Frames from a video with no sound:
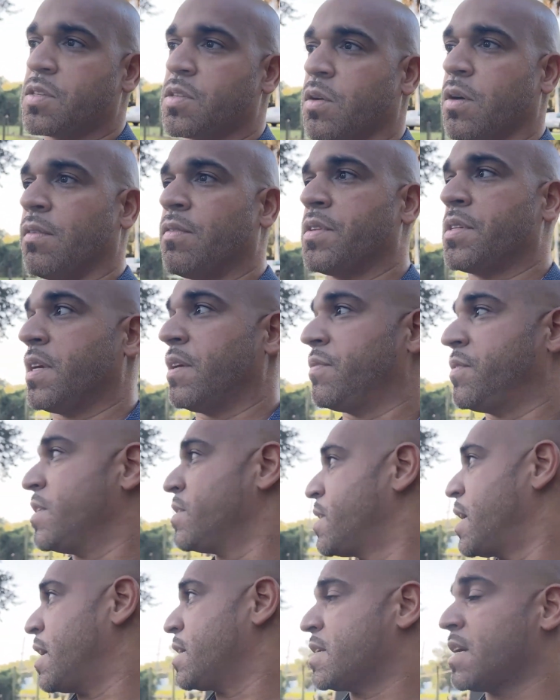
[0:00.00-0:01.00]
So obviously if
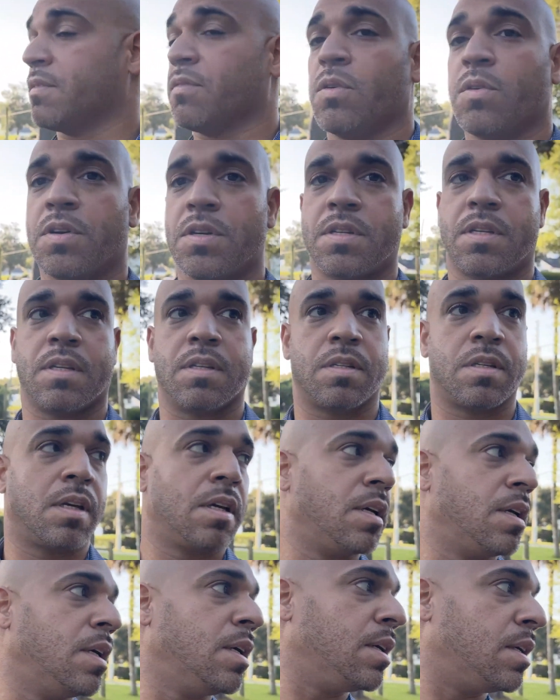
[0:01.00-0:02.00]
these guys have horses,
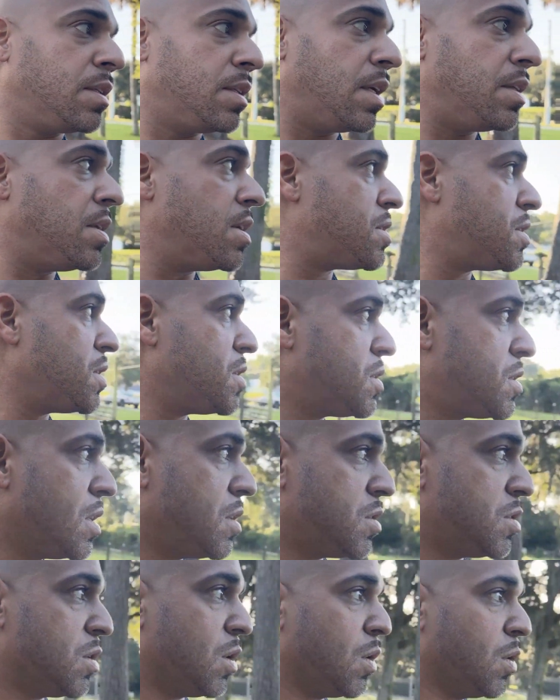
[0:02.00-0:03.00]
then this is
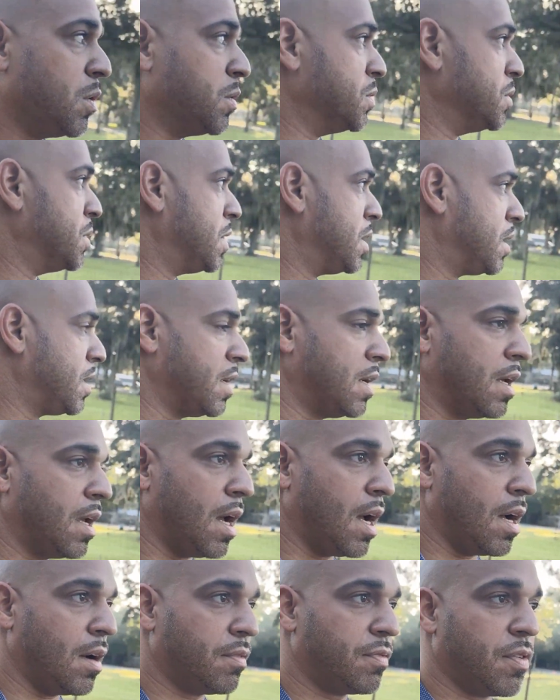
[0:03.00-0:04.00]
zoned
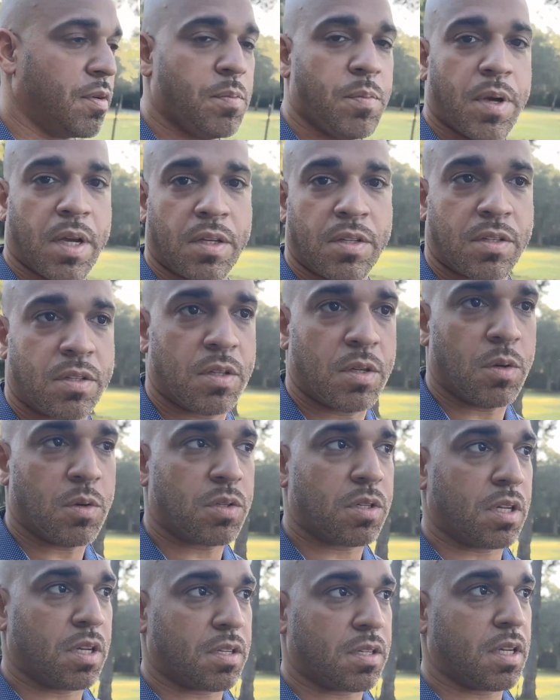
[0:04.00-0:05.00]
for mixed
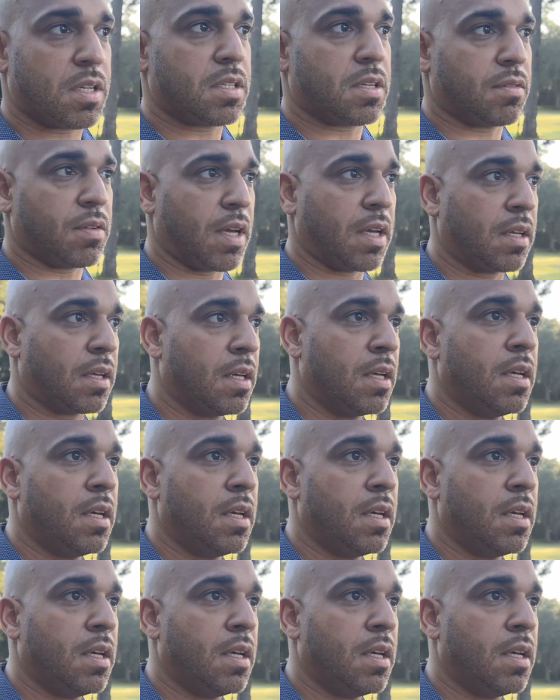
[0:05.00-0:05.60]
use in a sense of like,